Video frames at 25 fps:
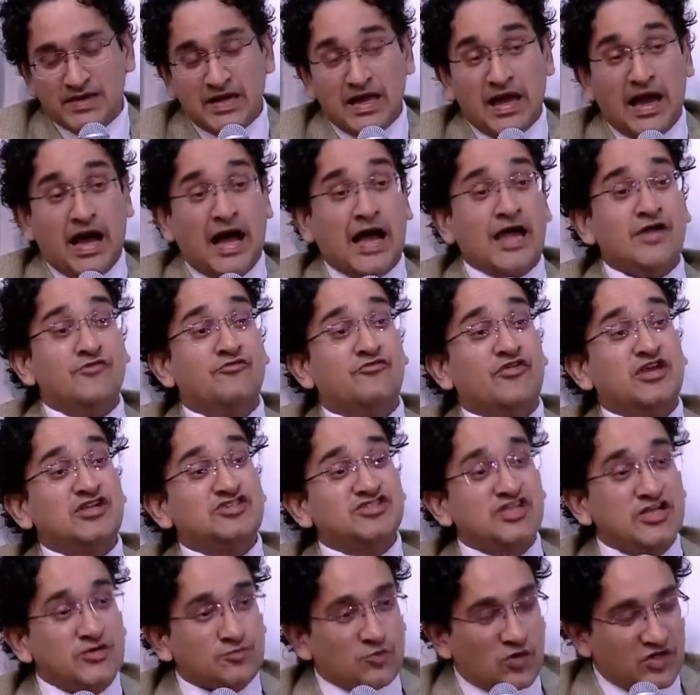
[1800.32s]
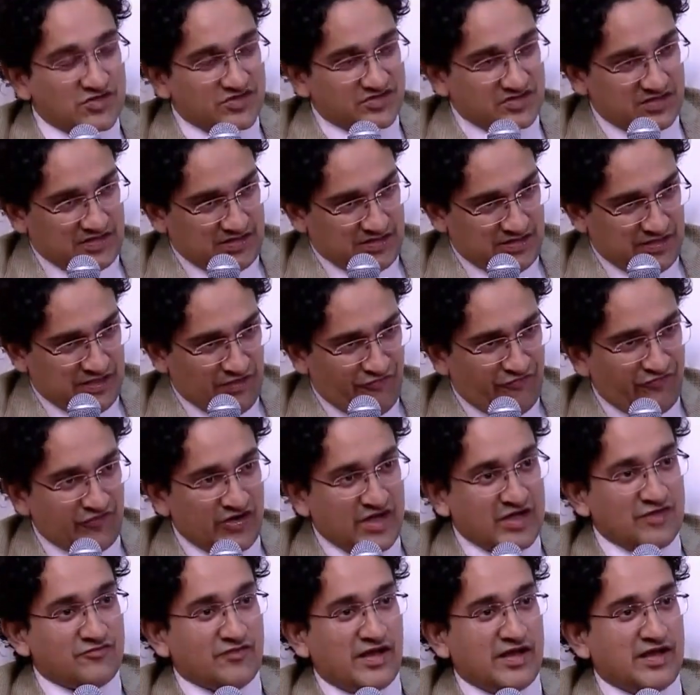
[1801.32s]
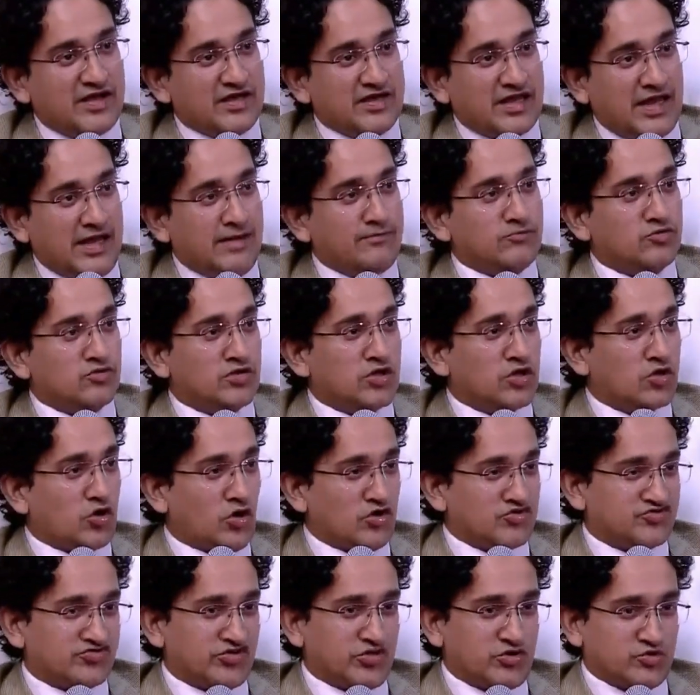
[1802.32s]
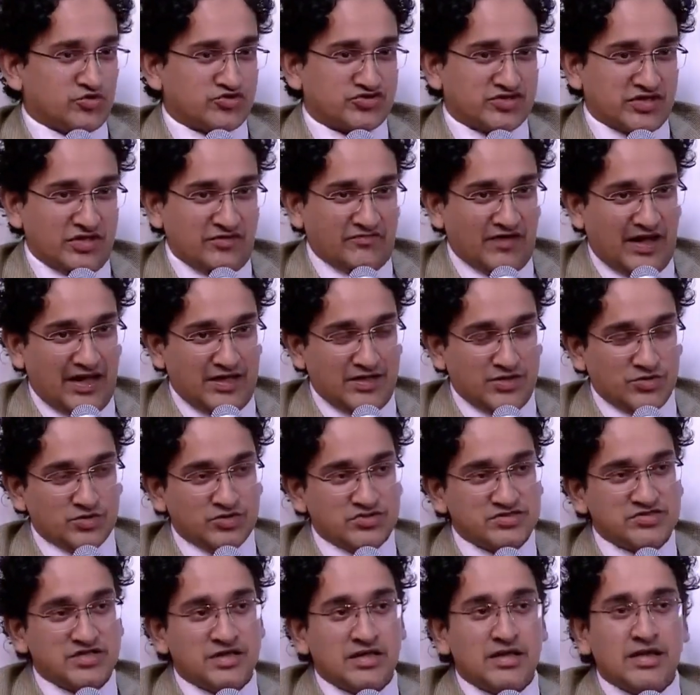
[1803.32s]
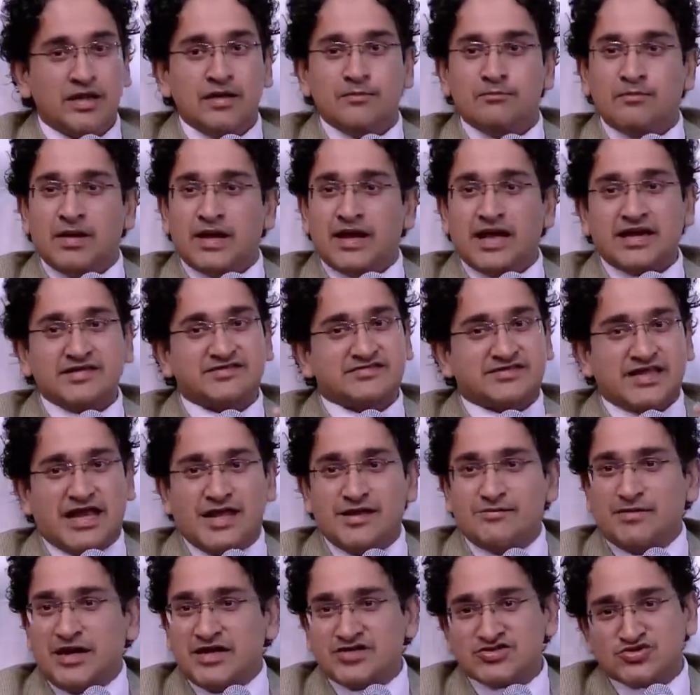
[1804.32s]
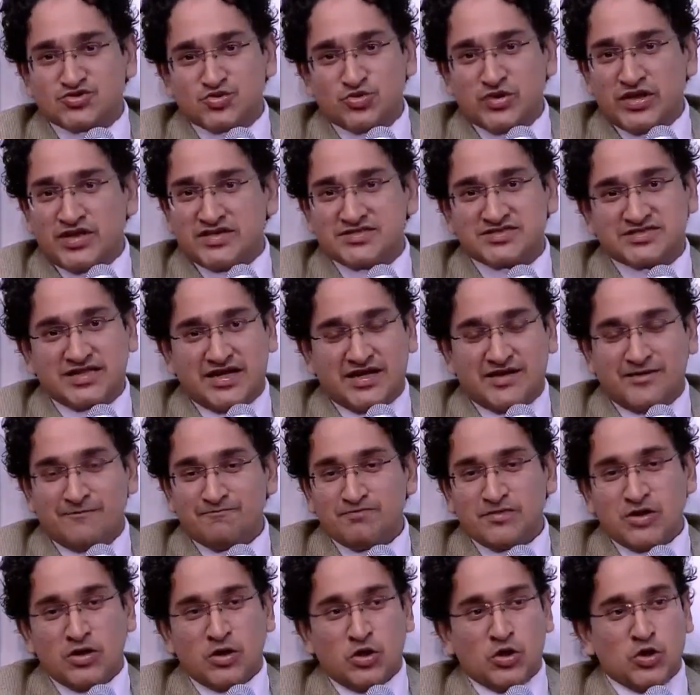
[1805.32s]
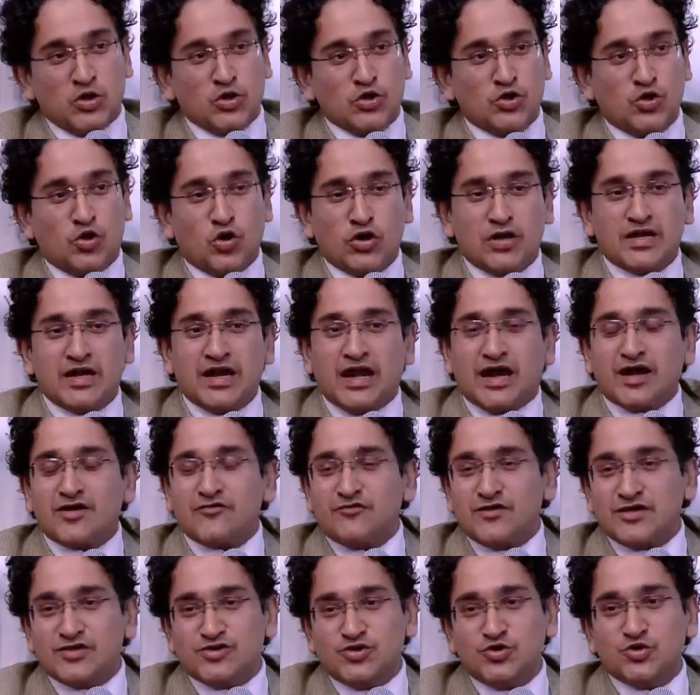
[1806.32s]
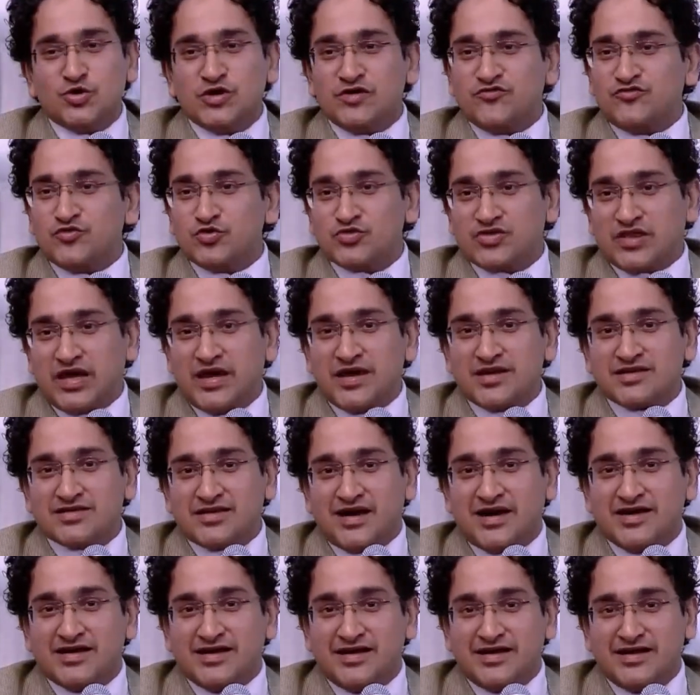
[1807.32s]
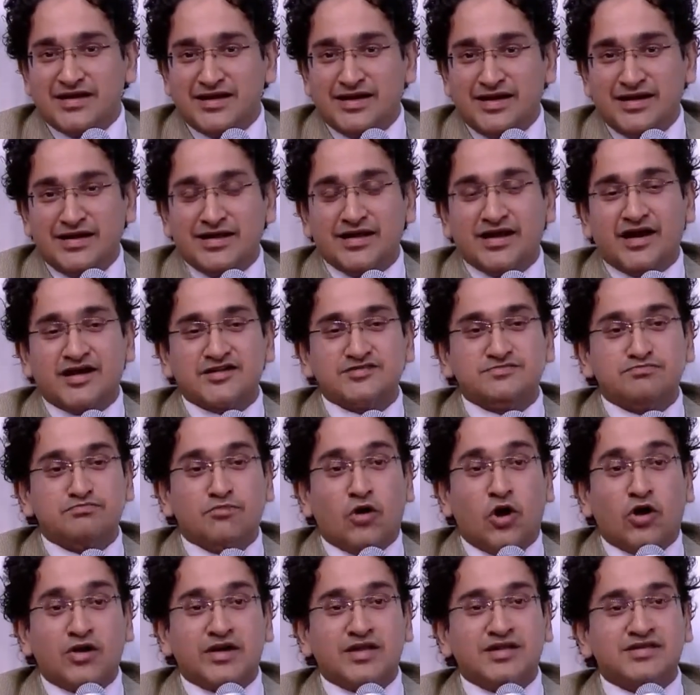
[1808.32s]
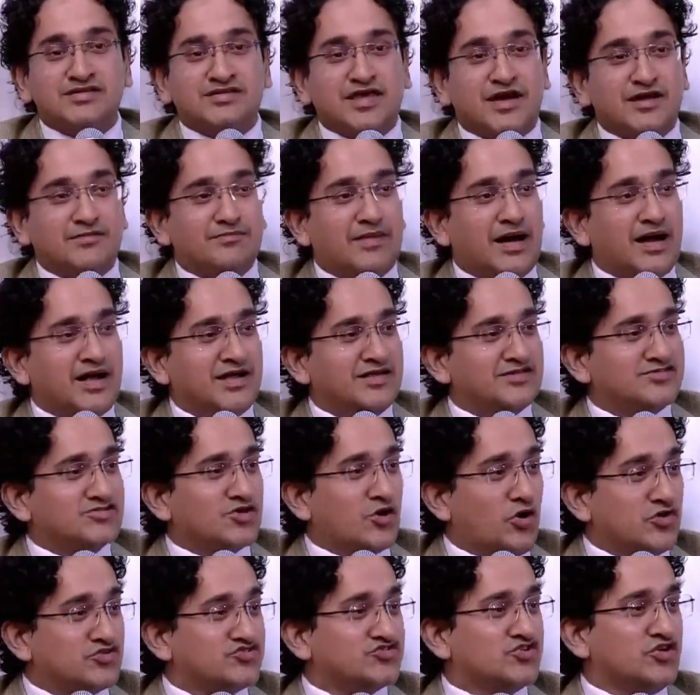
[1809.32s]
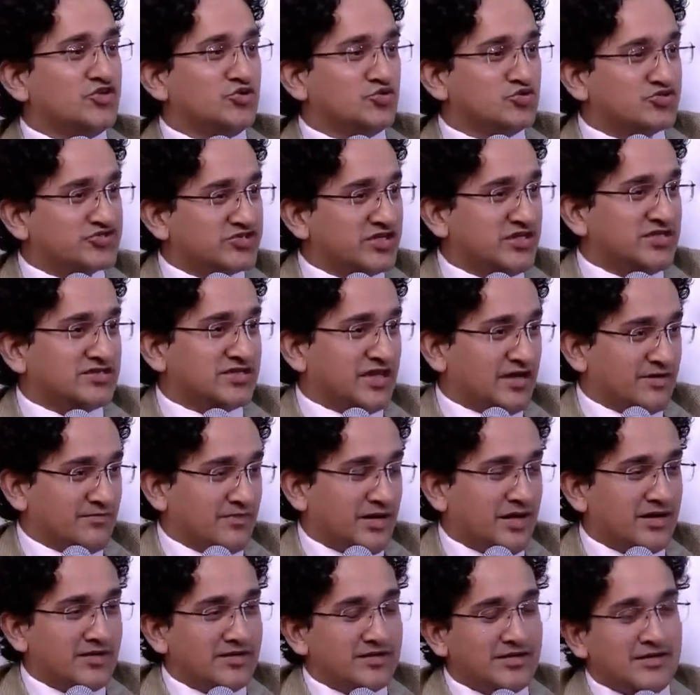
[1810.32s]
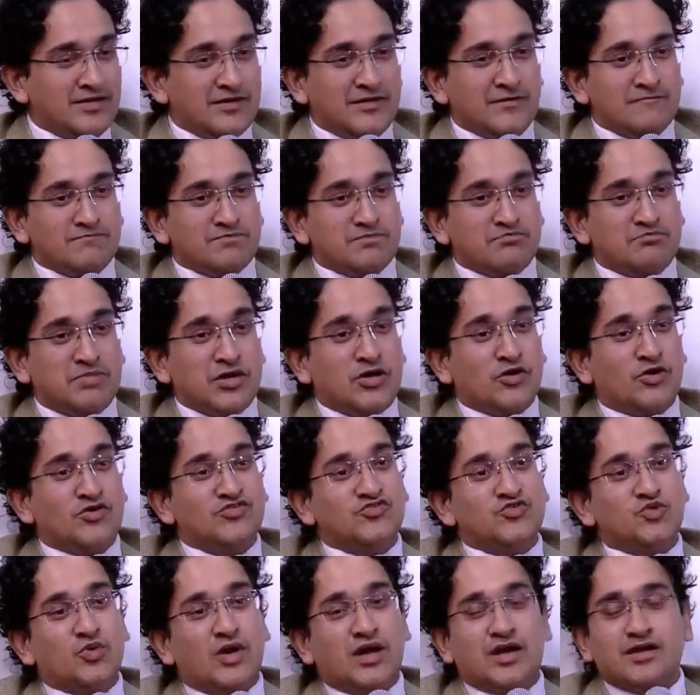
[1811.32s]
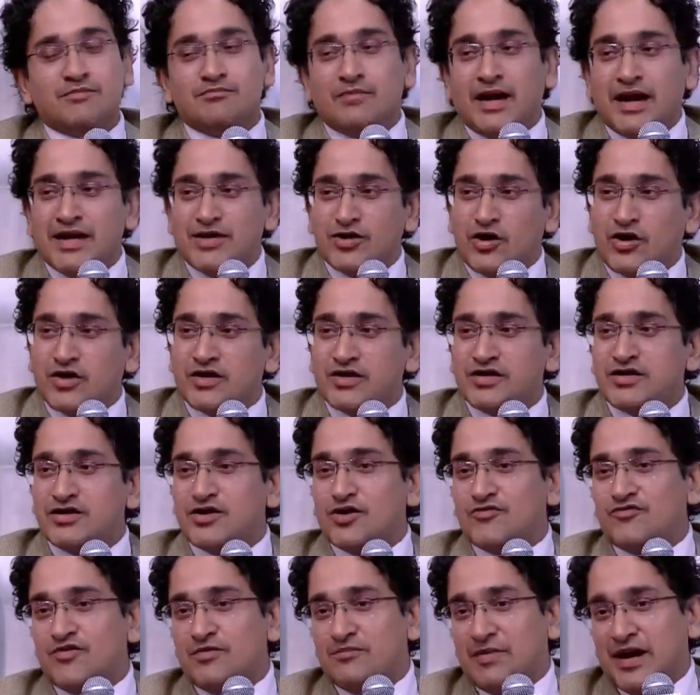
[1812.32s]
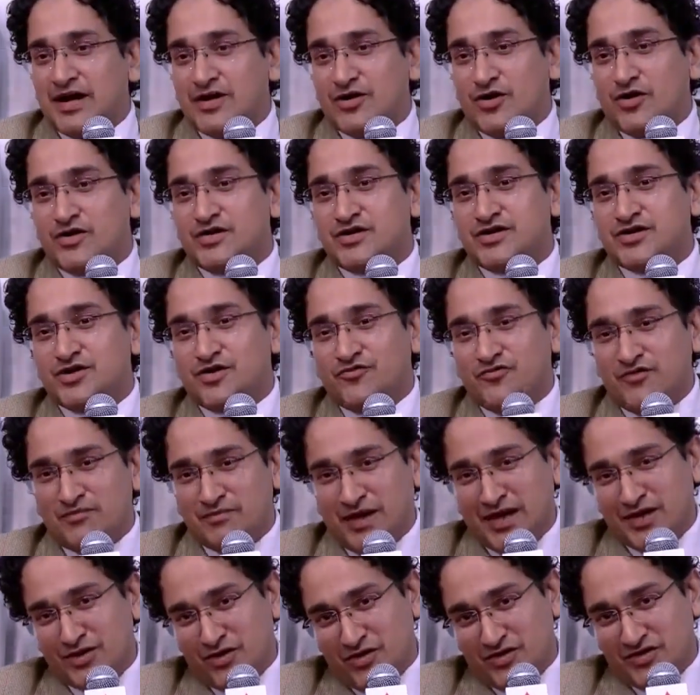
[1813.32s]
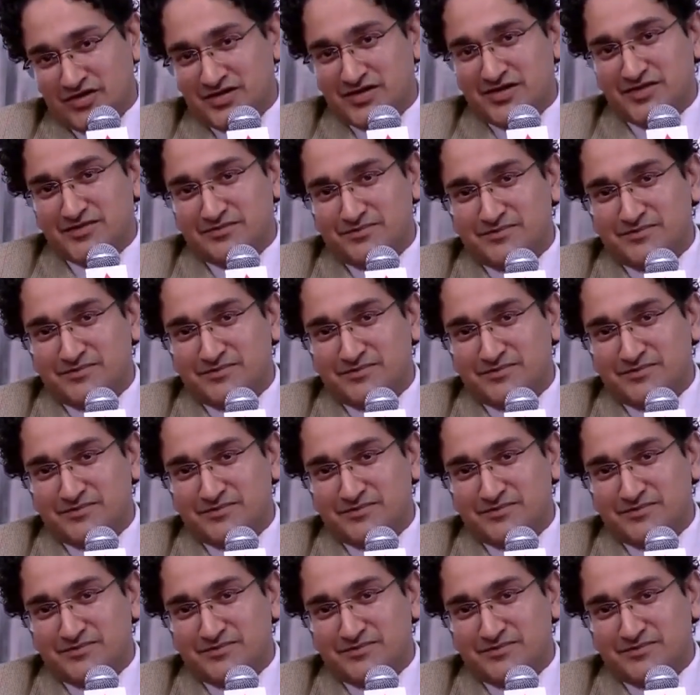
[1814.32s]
I wish it was different when it came to the constitutional values. But I tell my students that good luck with you if you think that India's moral dharma is constitutional dharma, because you are a minority of a minority of a minority.